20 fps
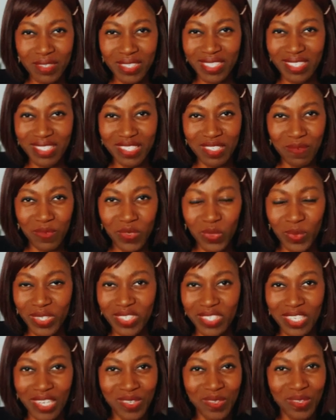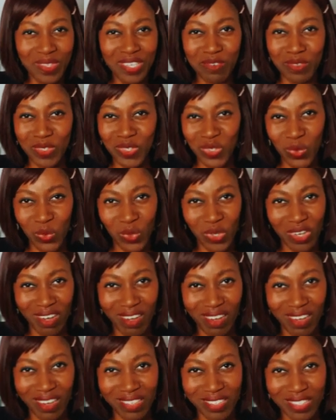deceive you and tell you there is no
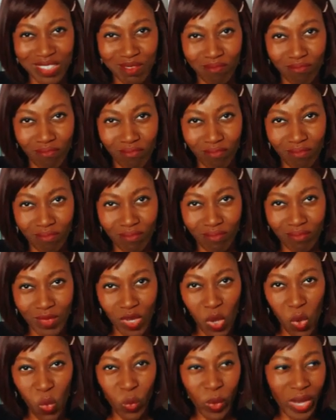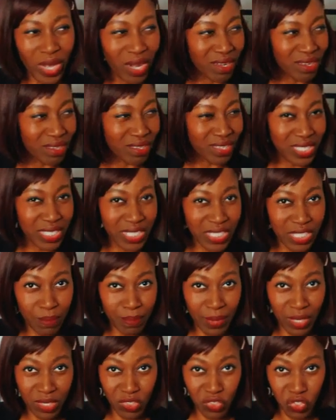God. While the
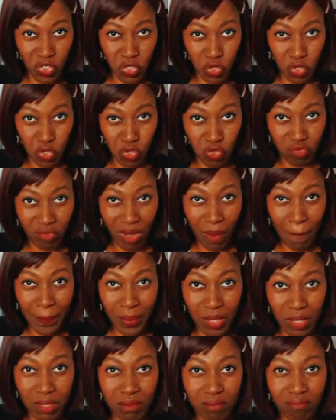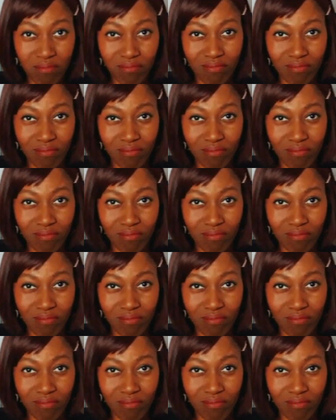demons tremble,